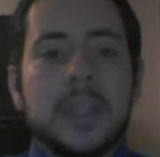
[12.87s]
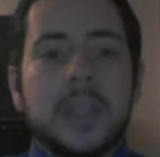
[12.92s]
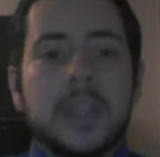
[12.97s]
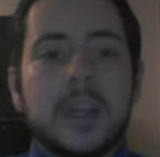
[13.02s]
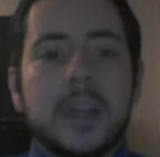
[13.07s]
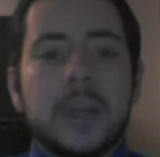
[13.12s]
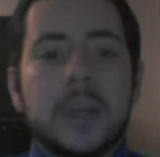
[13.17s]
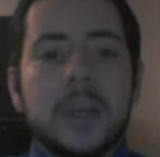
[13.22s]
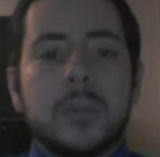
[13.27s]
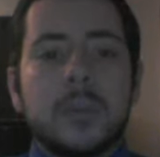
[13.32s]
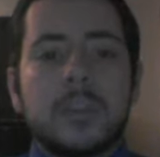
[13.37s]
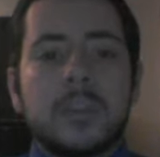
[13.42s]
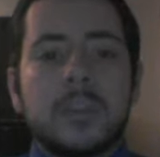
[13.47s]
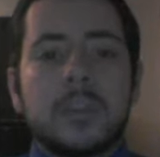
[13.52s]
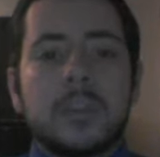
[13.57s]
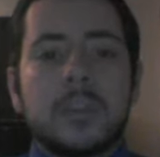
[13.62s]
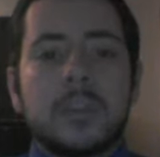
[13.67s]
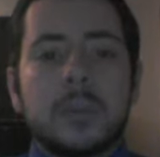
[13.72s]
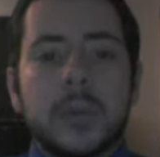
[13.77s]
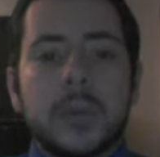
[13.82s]
Apple
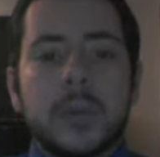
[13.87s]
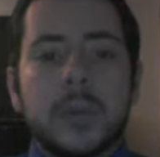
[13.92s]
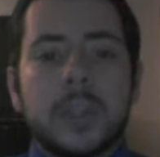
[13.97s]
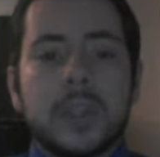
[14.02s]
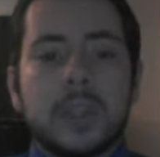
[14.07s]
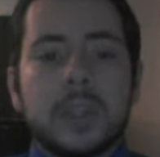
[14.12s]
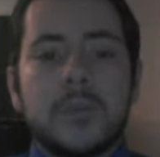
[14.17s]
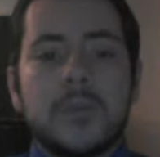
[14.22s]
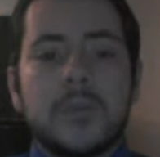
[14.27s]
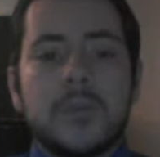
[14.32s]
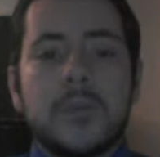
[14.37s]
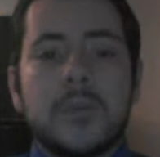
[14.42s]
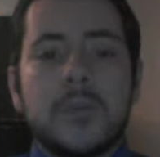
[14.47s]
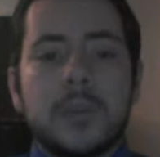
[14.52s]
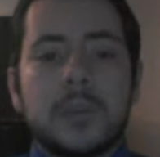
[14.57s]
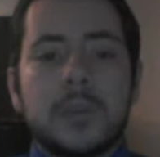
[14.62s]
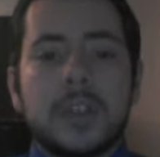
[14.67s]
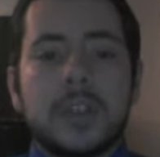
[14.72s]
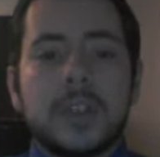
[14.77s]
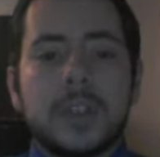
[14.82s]
Incorporated,
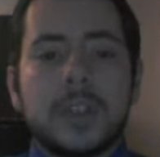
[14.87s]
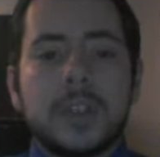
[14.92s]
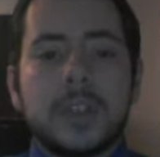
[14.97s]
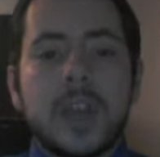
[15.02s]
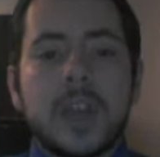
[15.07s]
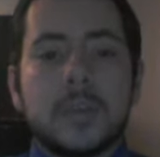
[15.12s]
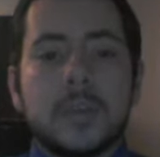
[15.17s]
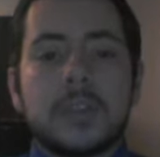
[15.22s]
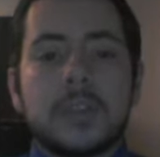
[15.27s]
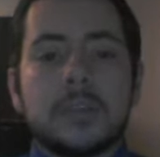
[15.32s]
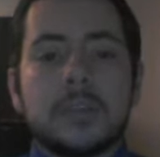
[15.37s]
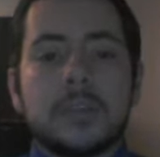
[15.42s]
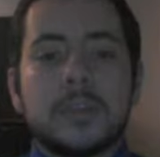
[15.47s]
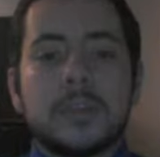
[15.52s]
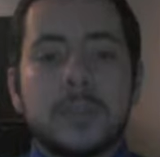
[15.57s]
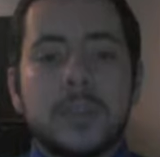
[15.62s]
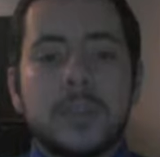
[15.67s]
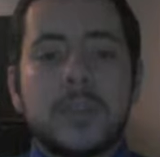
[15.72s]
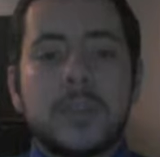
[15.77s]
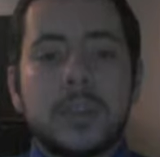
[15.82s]
formerly Apple
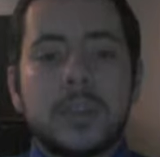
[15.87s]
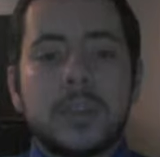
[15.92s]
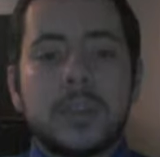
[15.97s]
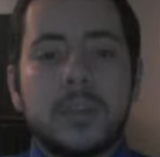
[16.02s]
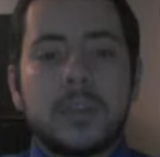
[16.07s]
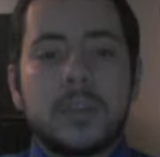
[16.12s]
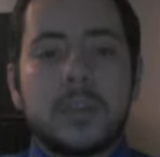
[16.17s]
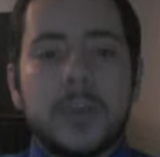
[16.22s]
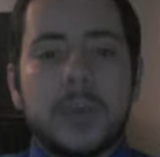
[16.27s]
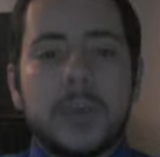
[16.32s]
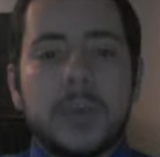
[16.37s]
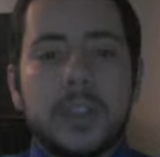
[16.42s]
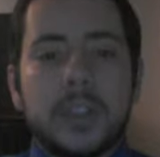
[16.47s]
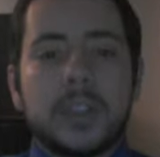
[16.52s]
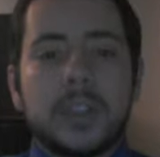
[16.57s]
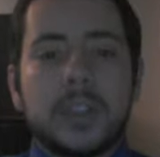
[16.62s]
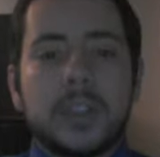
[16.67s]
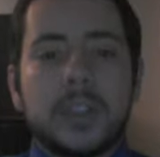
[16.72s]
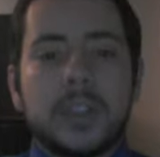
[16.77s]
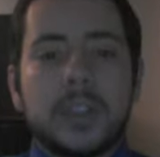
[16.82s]
Computer Incorporated,
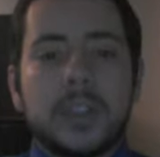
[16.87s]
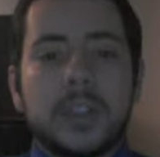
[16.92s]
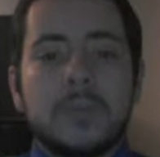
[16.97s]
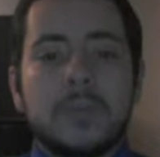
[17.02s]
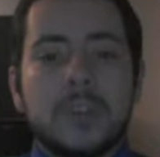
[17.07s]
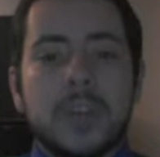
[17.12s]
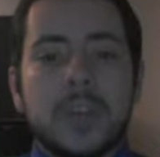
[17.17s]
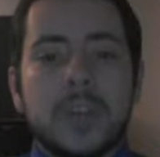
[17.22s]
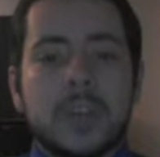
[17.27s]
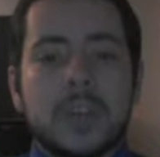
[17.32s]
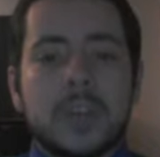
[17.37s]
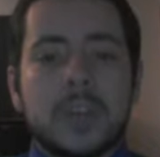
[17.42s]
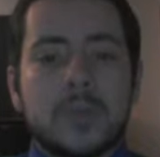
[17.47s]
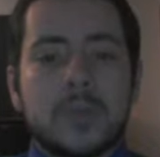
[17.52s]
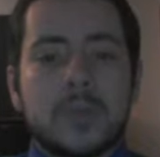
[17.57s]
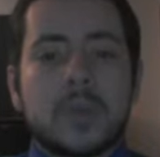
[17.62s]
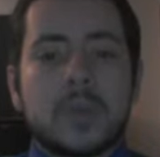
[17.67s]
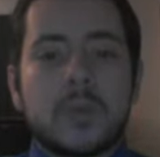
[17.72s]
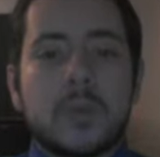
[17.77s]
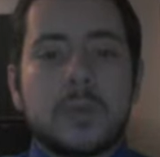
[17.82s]
is a multinational
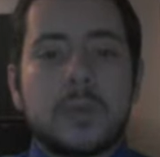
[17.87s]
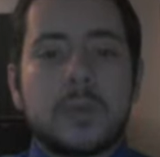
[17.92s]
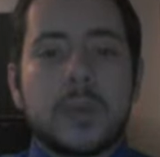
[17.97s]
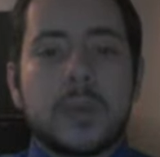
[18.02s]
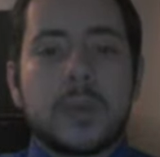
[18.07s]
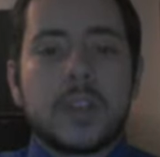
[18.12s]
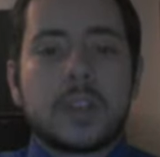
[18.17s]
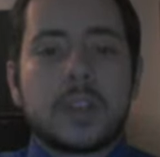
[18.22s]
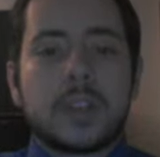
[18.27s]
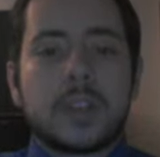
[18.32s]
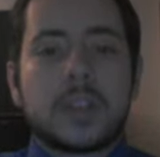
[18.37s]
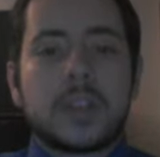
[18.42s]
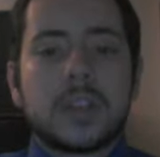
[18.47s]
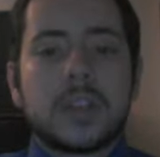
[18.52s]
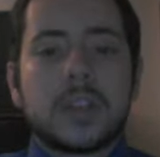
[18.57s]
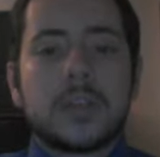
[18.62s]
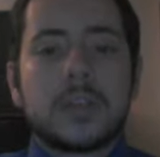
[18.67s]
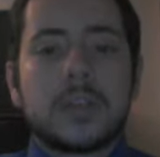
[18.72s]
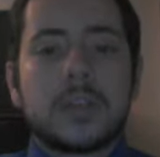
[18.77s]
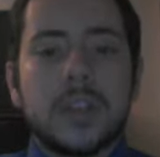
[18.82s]
corporation that
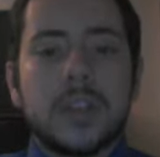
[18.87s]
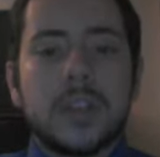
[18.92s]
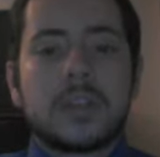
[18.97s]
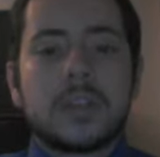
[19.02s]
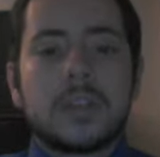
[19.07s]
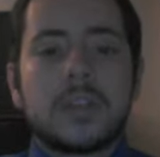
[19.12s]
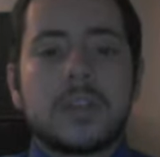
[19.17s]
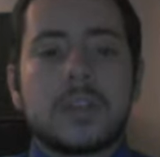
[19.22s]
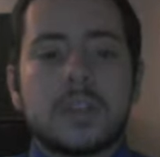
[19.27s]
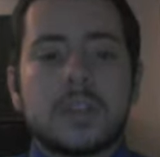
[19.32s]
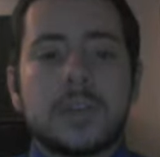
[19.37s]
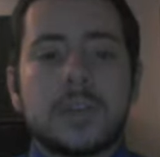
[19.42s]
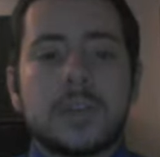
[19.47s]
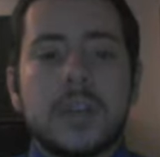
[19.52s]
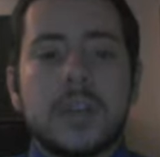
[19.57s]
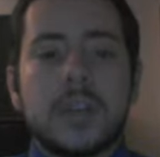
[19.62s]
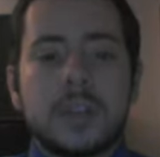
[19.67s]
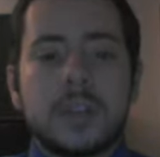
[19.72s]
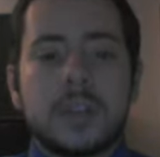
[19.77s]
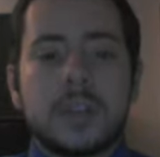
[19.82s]
creates consumer
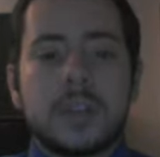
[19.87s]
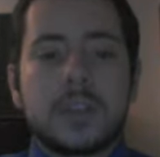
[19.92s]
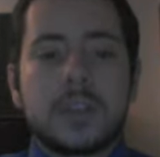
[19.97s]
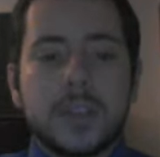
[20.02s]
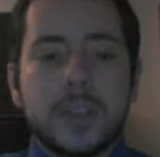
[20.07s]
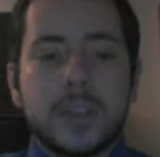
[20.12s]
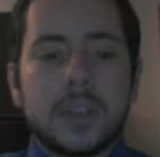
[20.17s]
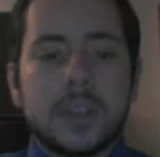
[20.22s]
electronics.